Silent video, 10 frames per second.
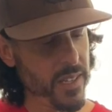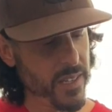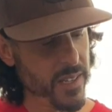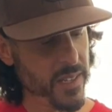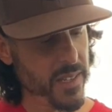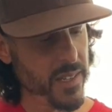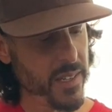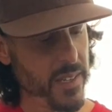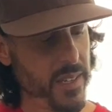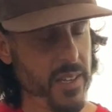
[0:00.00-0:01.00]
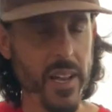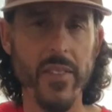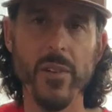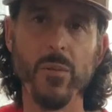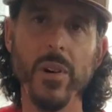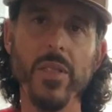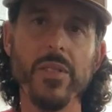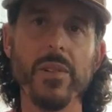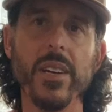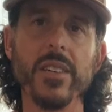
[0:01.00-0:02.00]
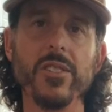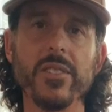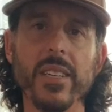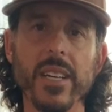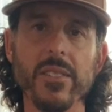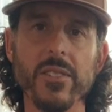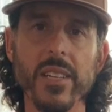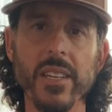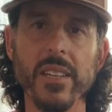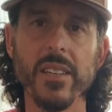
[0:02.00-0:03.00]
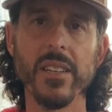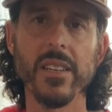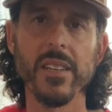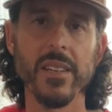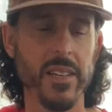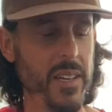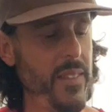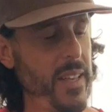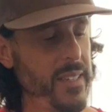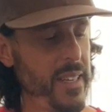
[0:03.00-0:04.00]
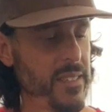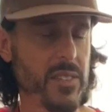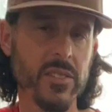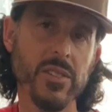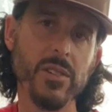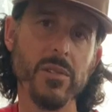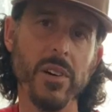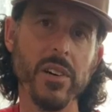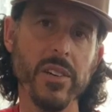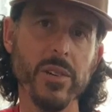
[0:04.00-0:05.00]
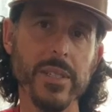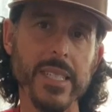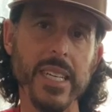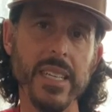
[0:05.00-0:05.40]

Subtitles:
and then 1-3 on your second string, and that takes us to our note D.